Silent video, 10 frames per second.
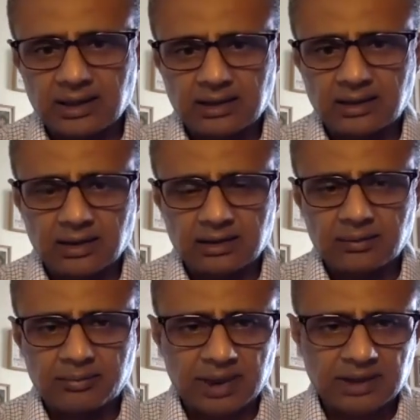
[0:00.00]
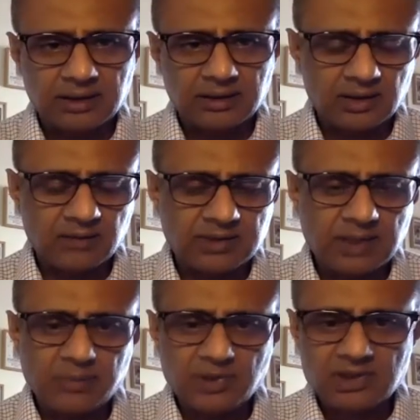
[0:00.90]
and the sort of
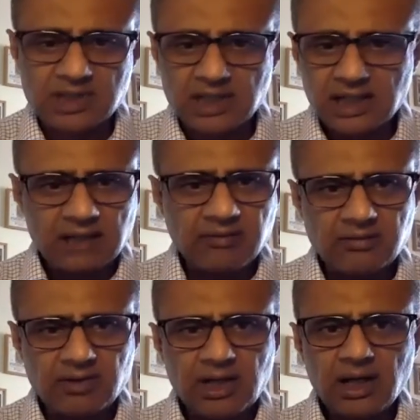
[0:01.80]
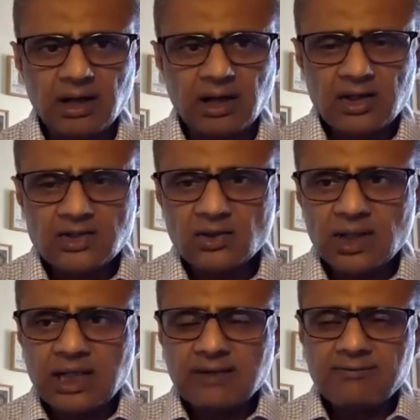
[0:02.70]
receptions, and we have so
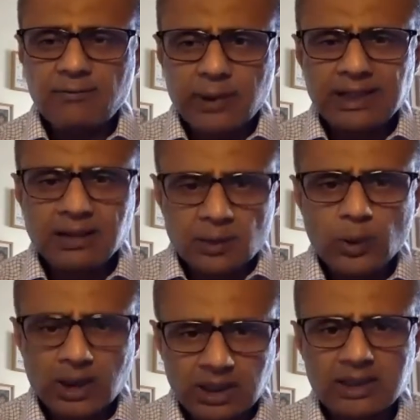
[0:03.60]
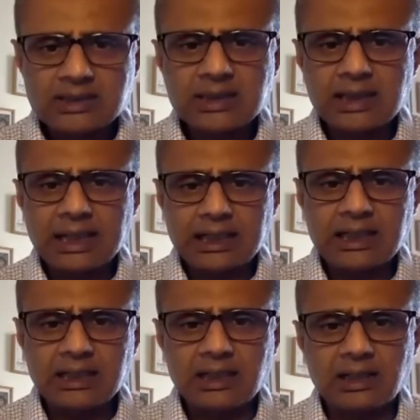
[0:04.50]
field workers in
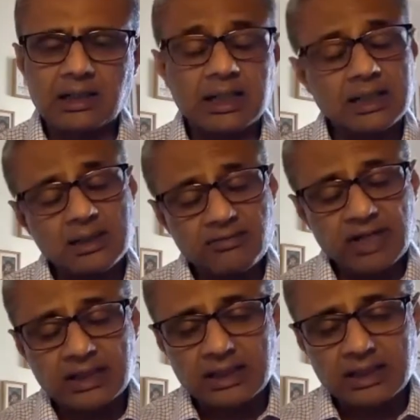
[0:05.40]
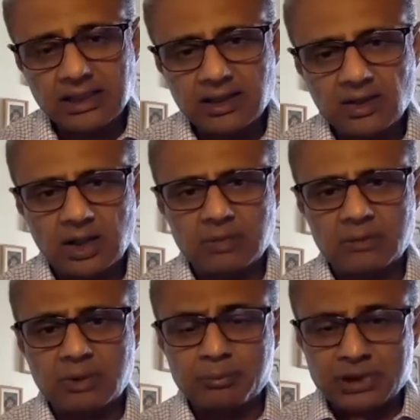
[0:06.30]
India, and in fact in any economy,
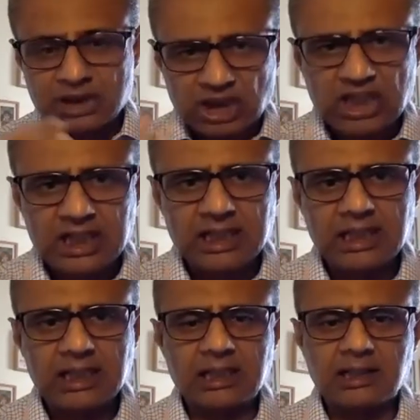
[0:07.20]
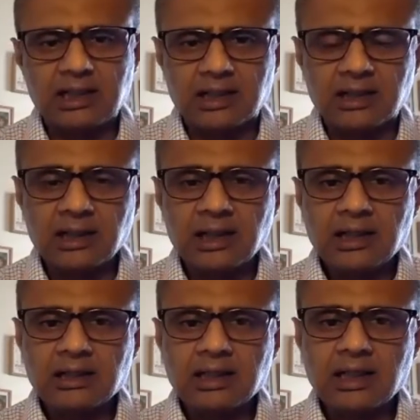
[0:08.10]
but particularly in India,
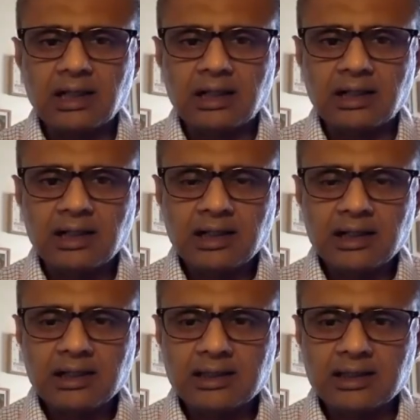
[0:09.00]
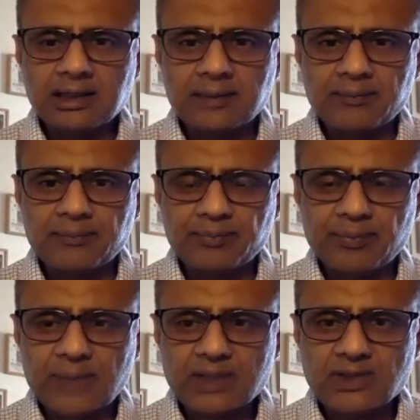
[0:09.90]
they are the
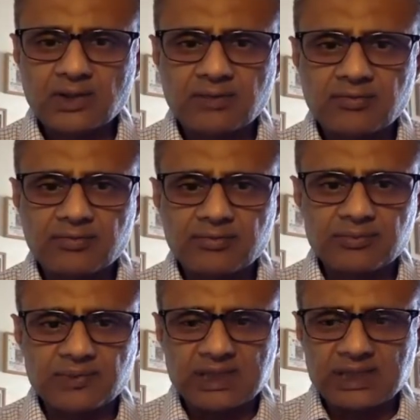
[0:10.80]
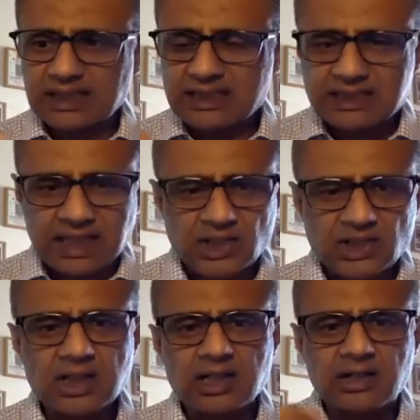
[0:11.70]
sort of the
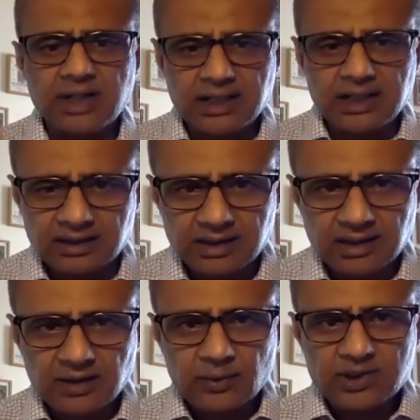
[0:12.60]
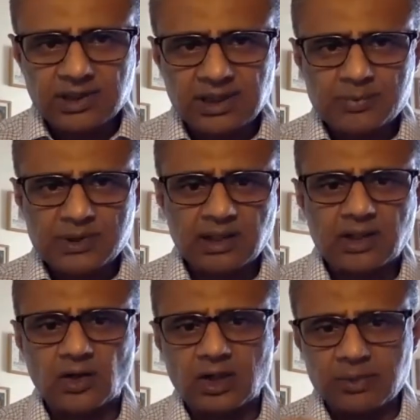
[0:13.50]
essential ingredient which keeps our
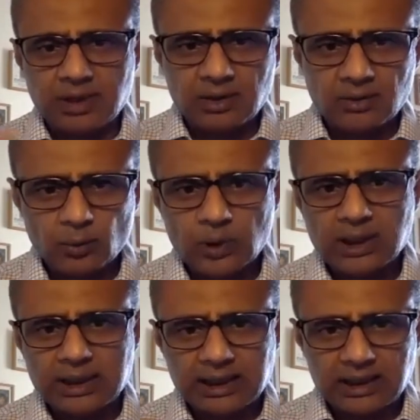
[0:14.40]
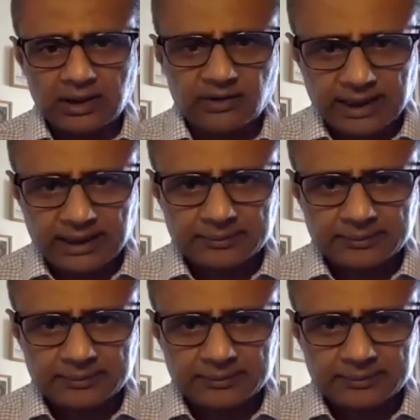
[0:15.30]
economy working and running.